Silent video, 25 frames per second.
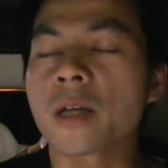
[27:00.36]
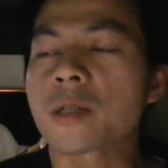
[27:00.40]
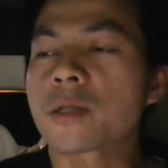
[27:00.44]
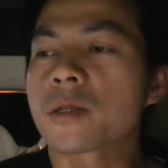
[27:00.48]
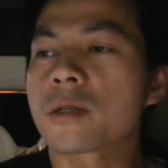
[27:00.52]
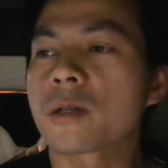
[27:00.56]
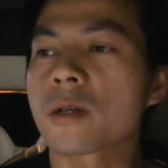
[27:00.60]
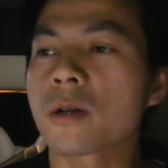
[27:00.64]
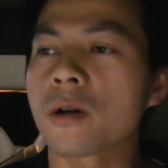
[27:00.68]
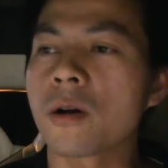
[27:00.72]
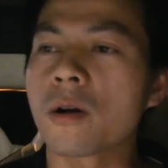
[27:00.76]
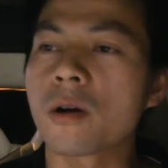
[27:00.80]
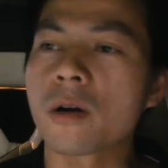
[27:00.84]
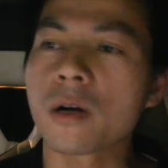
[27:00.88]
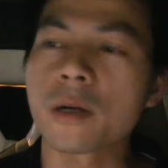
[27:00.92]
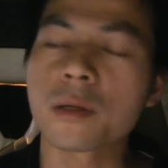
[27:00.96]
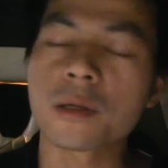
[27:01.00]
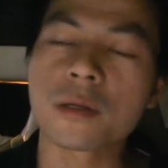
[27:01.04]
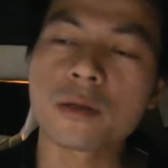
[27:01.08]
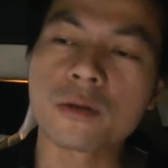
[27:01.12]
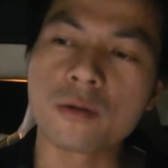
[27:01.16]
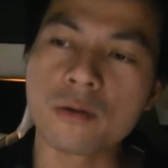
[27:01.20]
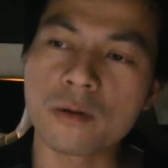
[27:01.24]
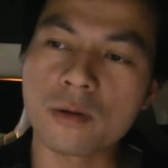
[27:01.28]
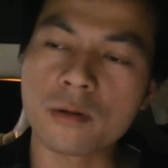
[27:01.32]
exit the car, and
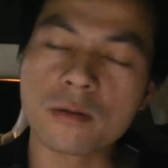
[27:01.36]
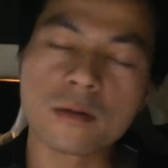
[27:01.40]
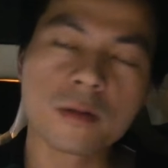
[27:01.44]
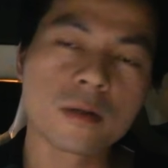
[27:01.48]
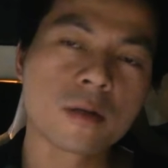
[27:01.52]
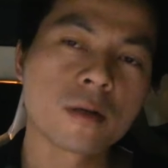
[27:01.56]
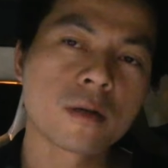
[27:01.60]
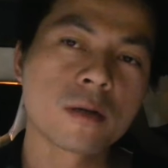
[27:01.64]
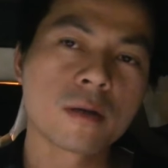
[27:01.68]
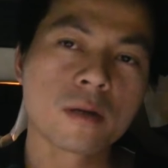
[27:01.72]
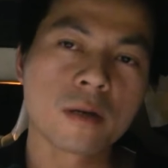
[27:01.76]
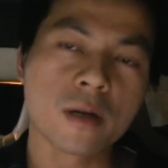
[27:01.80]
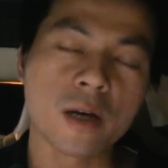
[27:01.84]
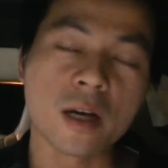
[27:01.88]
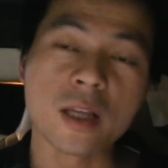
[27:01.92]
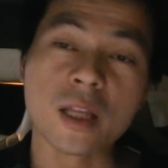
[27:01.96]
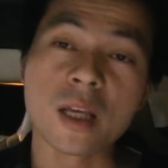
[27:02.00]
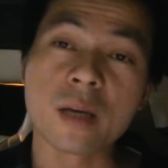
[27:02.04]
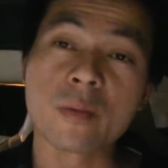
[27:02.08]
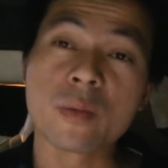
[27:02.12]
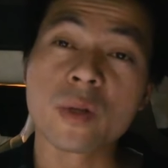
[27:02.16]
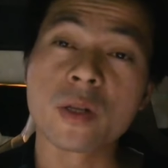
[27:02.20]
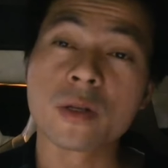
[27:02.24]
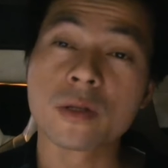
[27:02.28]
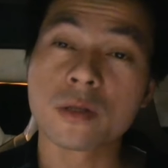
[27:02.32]
then you
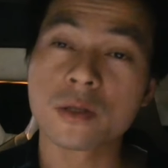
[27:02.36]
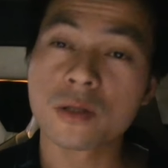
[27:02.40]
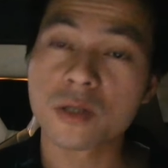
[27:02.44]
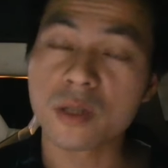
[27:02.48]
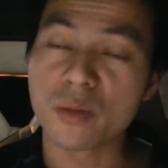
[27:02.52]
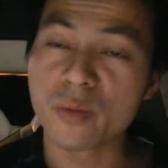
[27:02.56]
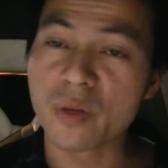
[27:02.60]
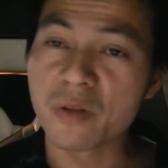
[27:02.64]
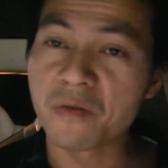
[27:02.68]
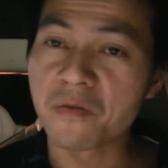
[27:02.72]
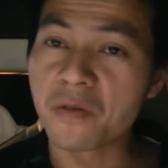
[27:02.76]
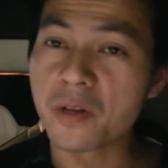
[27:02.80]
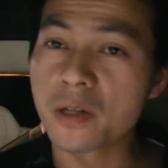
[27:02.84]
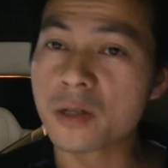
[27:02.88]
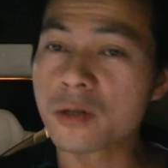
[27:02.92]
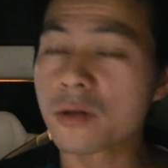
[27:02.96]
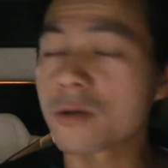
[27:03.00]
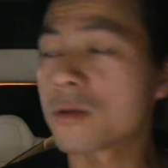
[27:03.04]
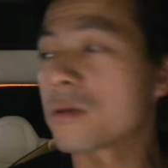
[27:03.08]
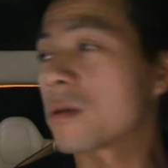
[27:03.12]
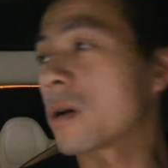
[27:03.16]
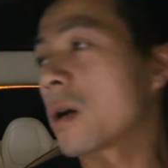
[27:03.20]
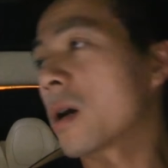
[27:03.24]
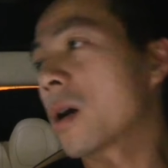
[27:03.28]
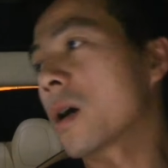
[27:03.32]
enable this summon
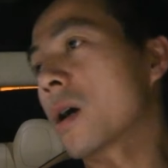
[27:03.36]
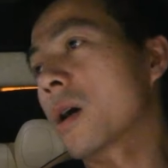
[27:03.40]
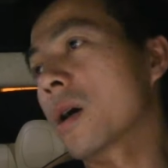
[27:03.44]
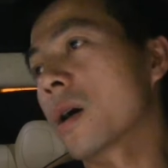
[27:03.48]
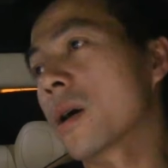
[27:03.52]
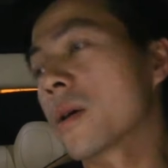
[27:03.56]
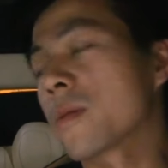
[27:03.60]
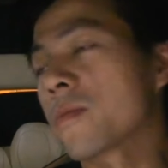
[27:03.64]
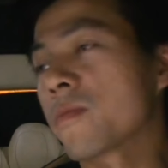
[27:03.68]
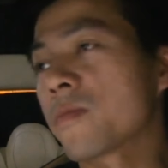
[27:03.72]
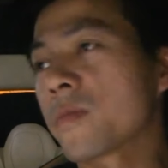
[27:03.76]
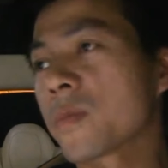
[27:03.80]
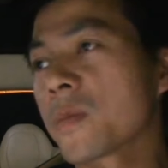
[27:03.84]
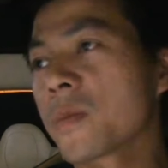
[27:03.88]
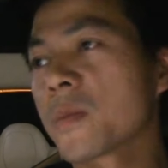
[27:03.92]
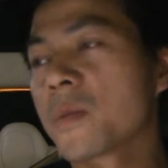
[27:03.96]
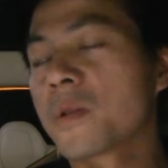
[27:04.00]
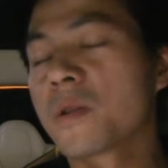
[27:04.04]
feature, and